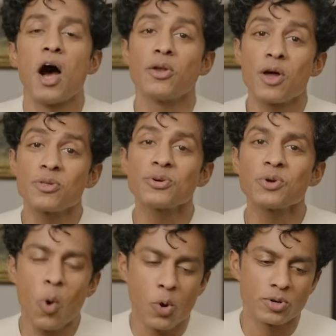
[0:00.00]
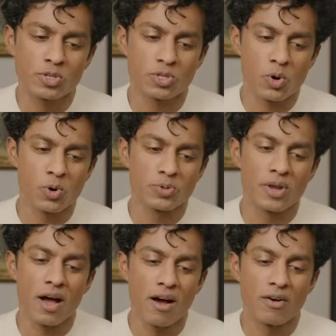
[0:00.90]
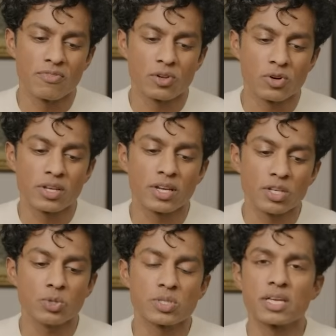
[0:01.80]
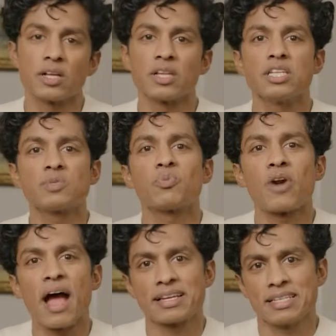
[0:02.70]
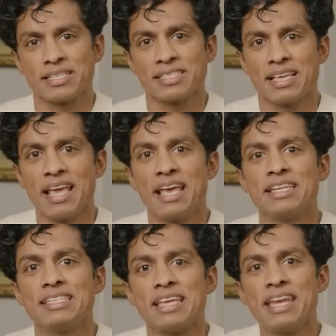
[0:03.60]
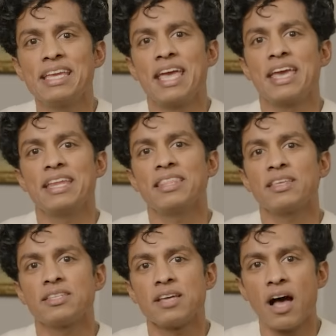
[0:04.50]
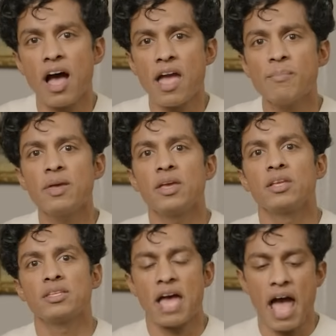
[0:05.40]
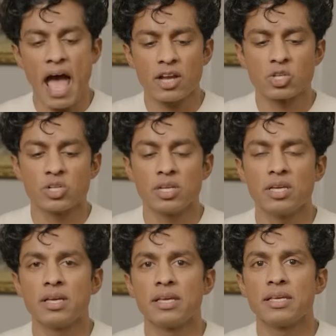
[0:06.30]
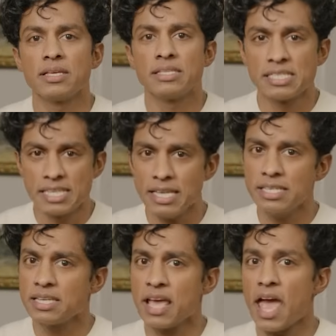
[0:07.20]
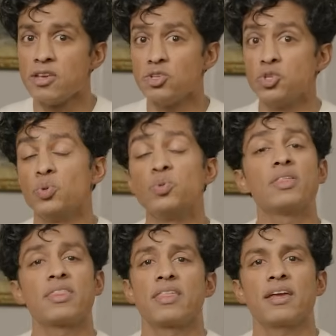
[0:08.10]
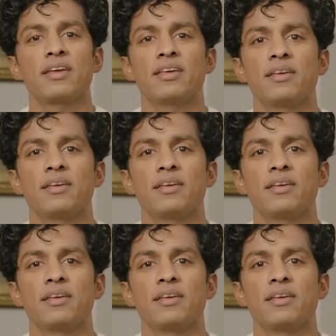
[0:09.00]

Another cornerstone of learning a new skill is practice, dedicating the time to actually sit and do the thing.